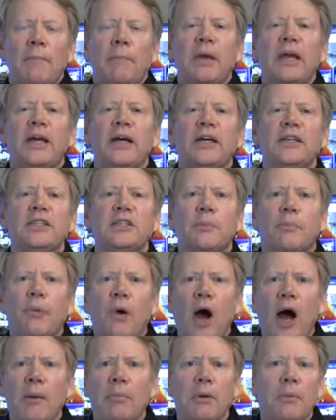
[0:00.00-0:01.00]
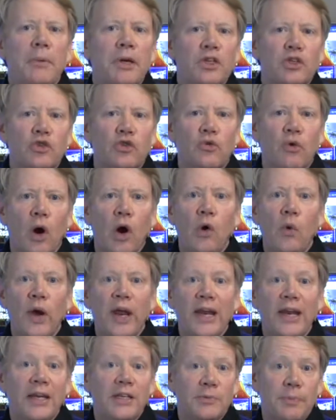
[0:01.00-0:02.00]
Because the problem is
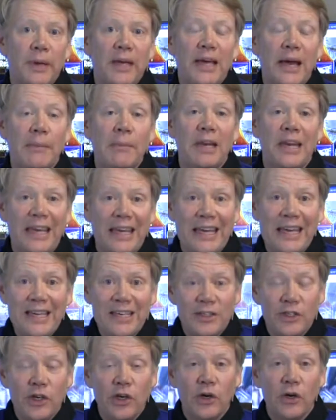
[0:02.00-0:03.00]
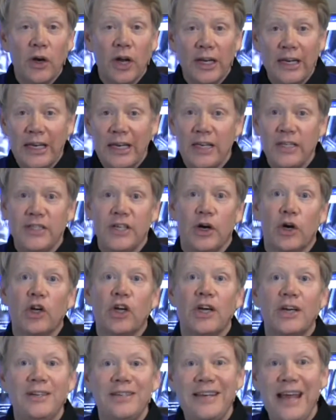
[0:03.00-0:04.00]
growing, it is becoming easier and easier to
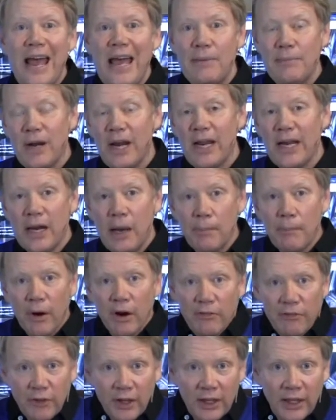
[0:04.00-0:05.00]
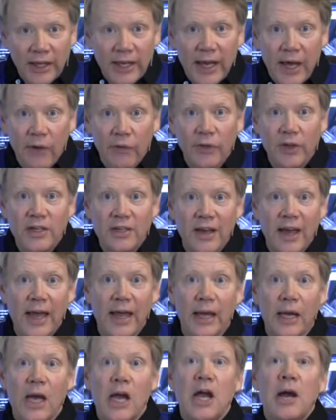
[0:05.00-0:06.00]
contaminate a perfectly healthy
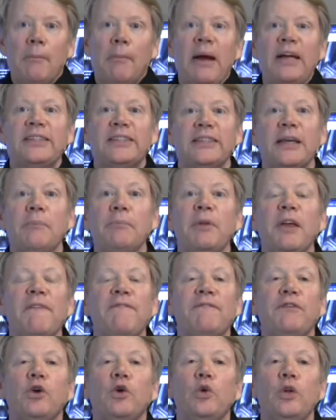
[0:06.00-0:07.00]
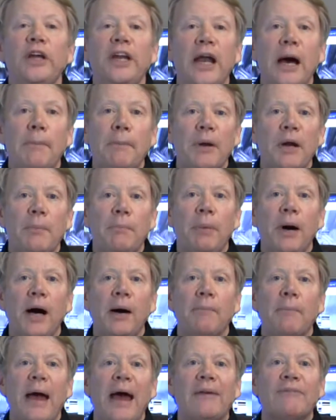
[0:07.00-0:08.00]
tank by simply fueling up at a
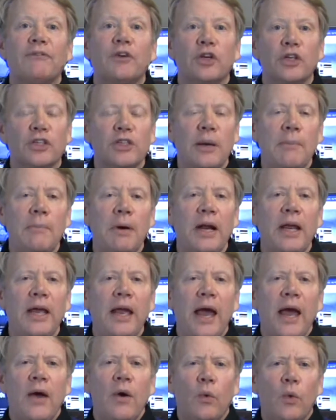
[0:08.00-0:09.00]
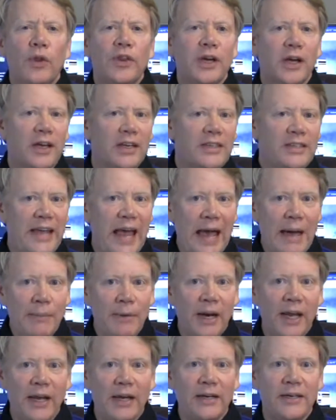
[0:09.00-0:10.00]
pump after somebody with a
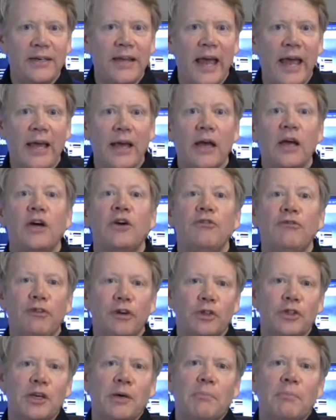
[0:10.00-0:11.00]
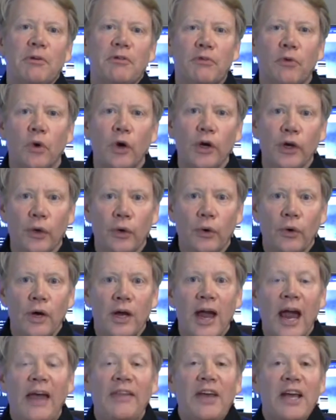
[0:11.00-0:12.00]
contaminated tank fills up before you.
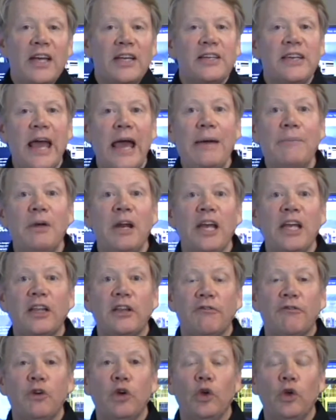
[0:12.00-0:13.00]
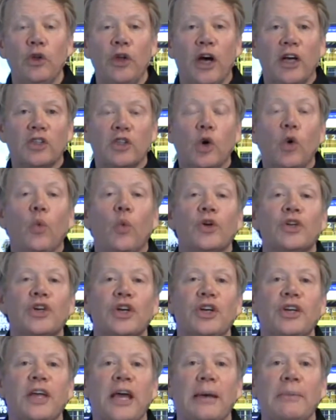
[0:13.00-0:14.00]
And they contaminate the fuel nozzle, which
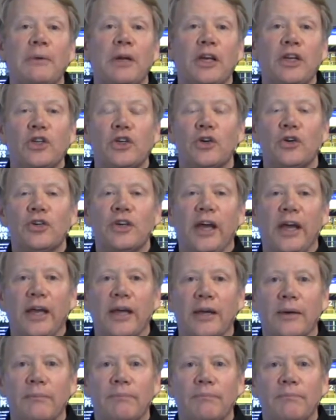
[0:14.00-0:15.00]
contaminates your tank.